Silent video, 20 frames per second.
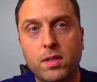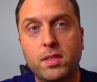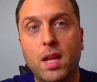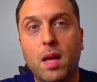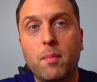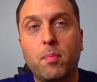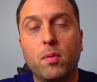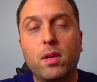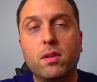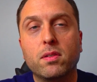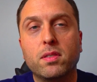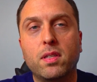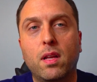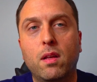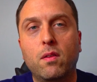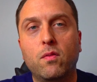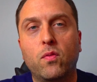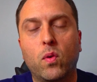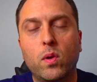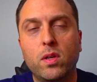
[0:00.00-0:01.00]
example, here's an
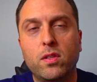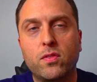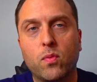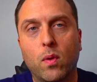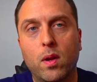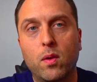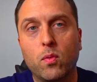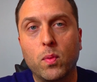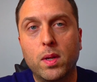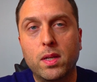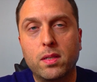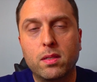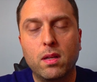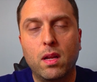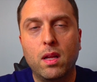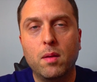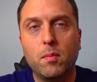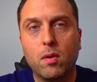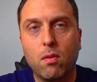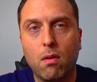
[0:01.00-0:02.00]
invoice for a recent
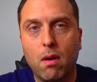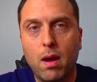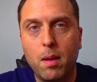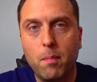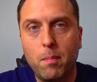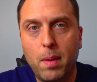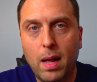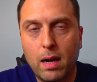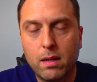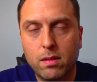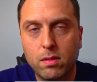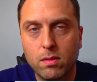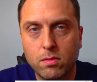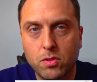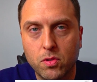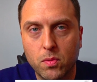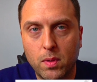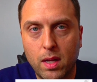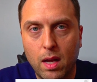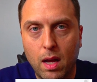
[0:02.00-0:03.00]
MRI and back
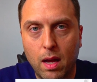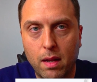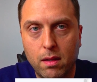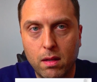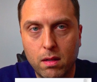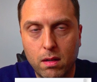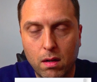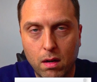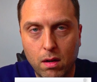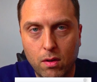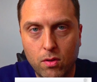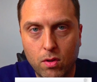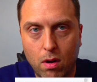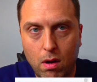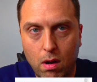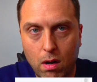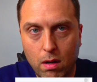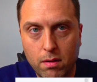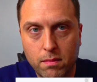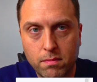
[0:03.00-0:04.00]
surgery I did on a
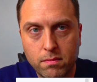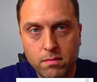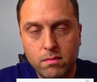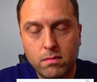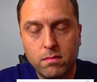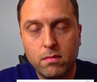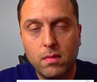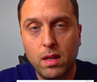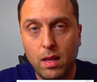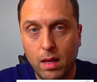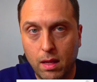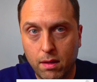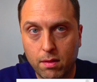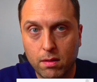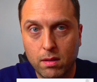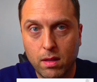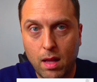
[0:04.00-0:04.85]
dog. It's a